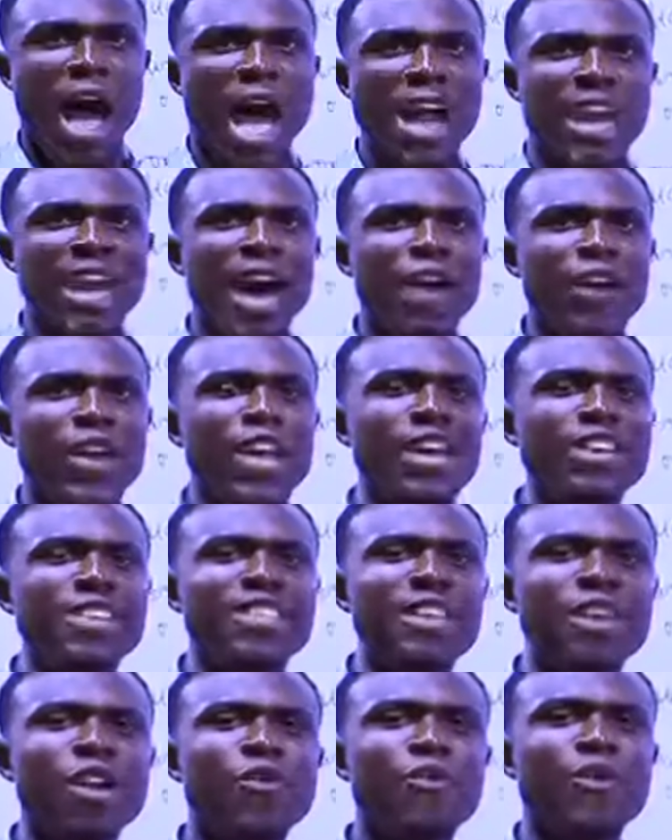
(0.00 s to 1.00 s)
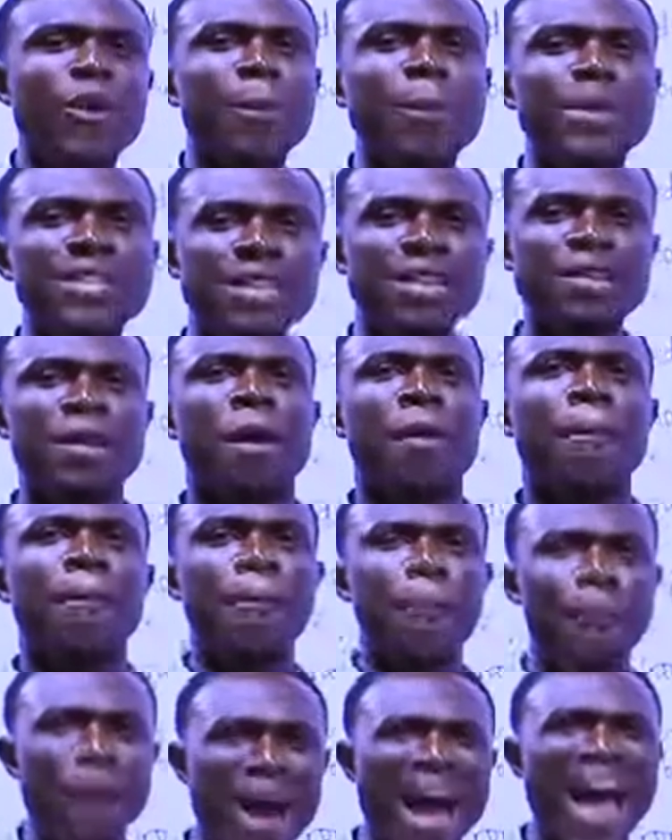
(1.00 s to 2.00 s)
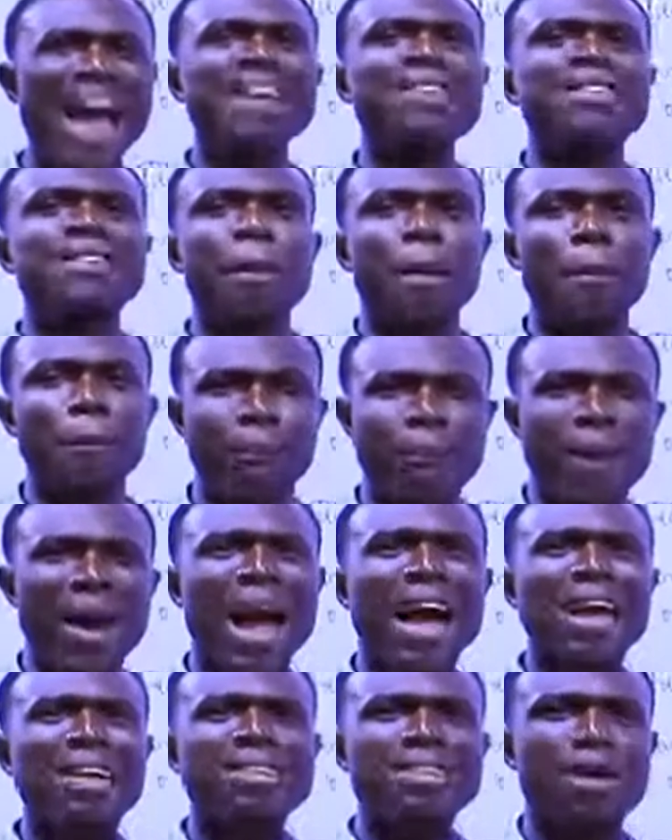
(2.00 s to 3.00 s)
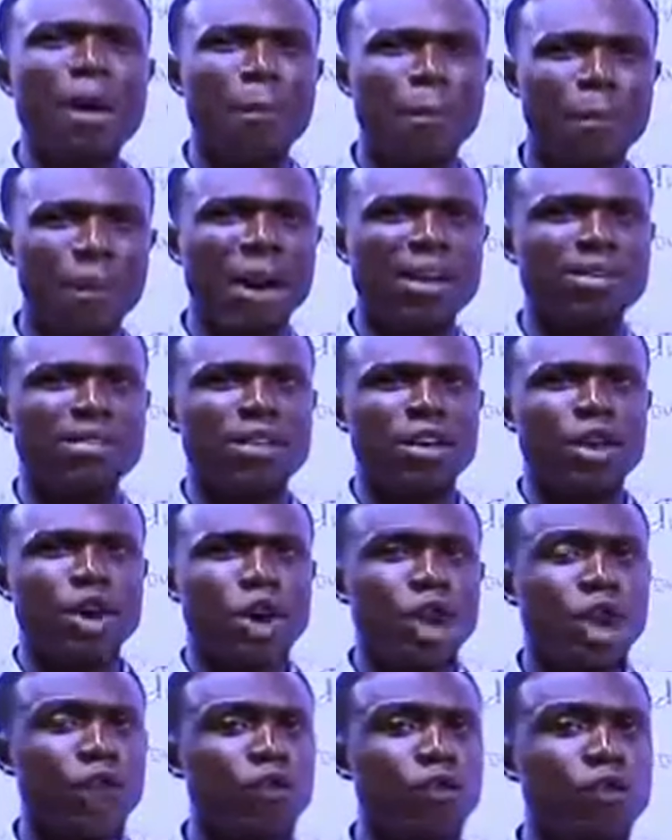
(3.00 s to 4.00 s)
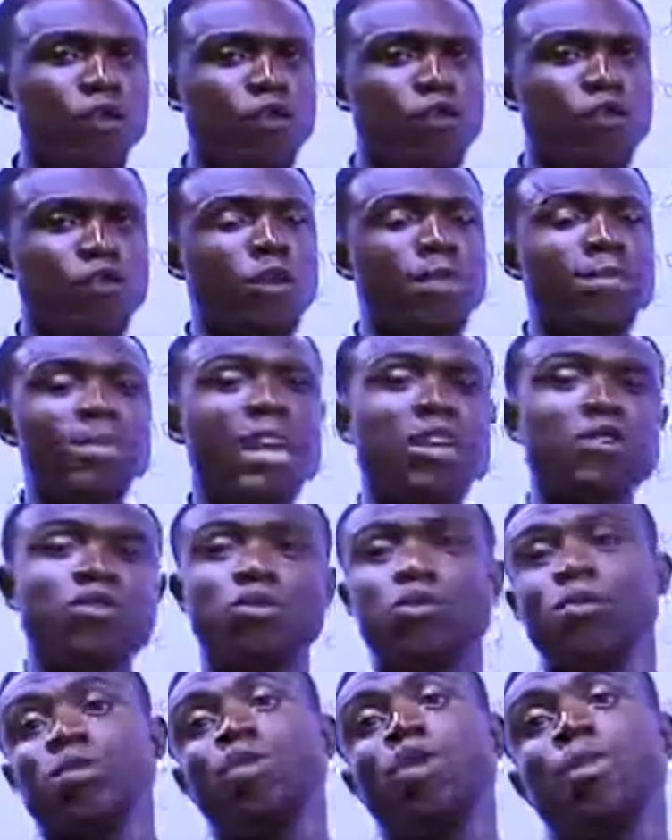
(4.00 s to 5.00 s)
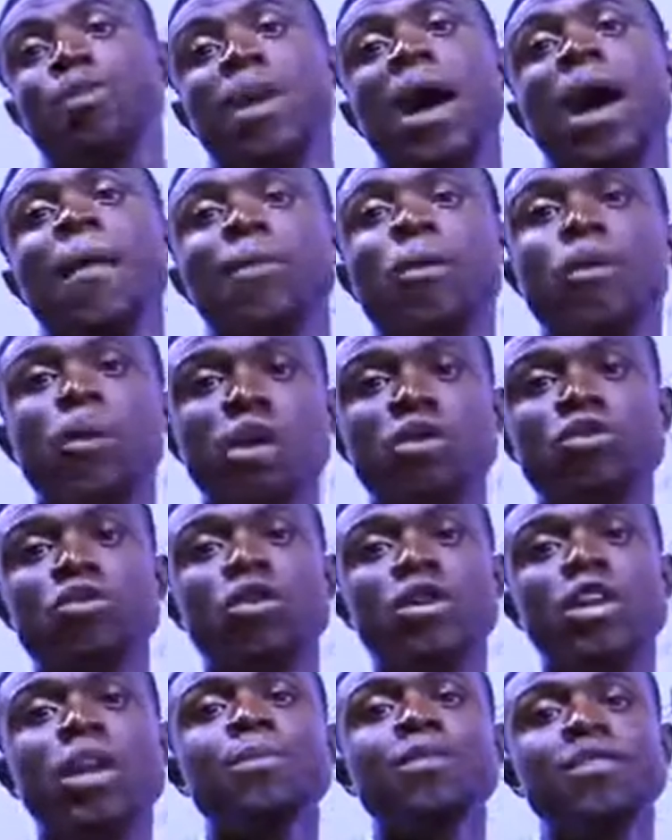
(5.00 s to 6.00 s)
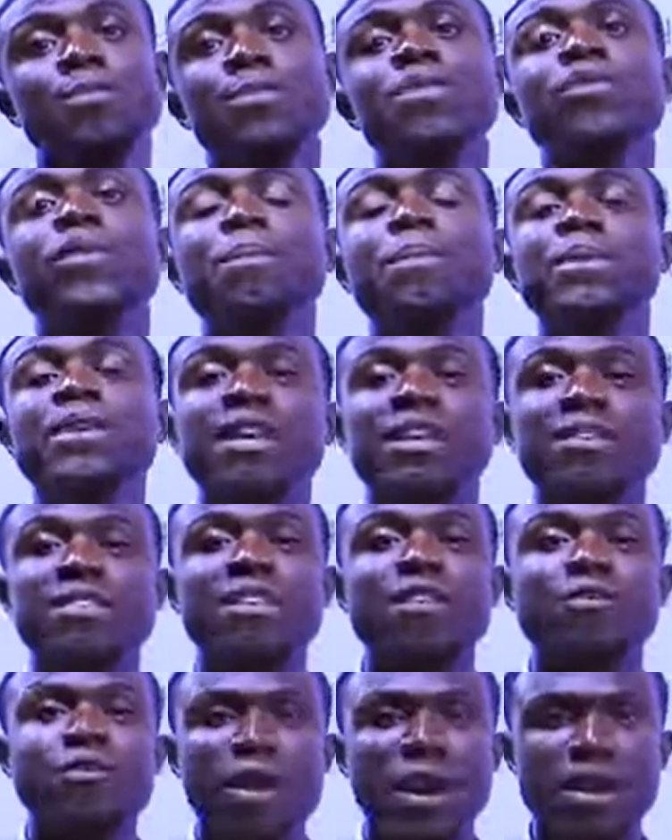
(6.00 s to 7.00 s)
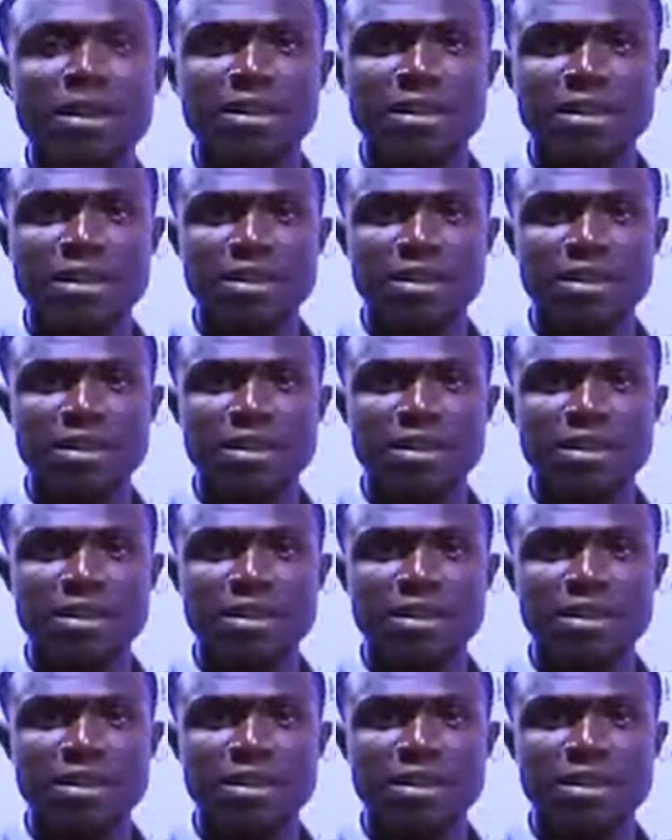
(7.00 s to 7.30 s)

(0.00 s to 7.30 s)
Now, instead of repeating bright, bright, bright, even you, sometimes you will not be happy when your name is being repeated severally.